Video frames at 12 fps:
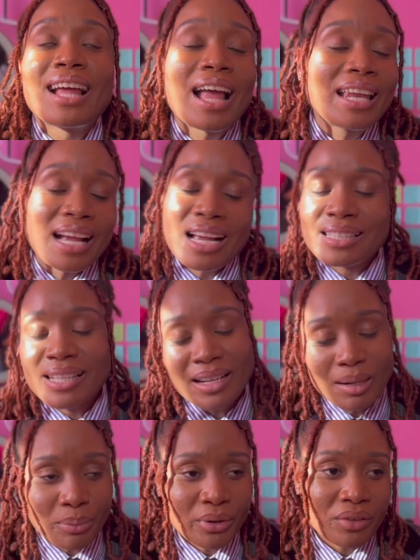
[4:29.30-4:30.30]
like I said in
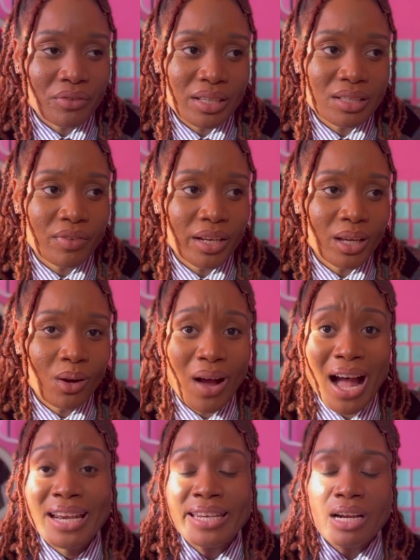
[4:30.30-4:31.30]
a previous video,
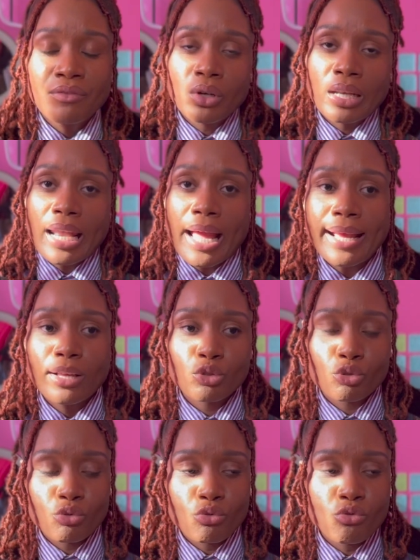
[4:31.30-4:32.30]
I never like
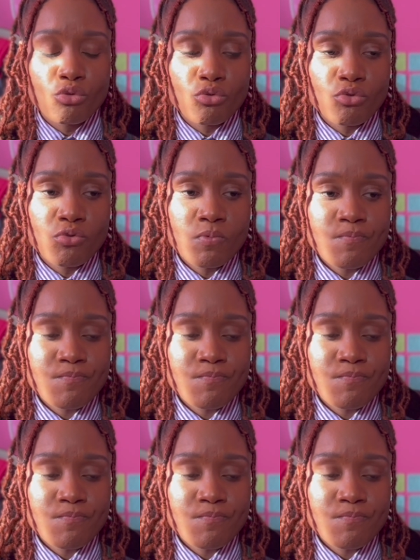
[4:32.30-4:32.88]
to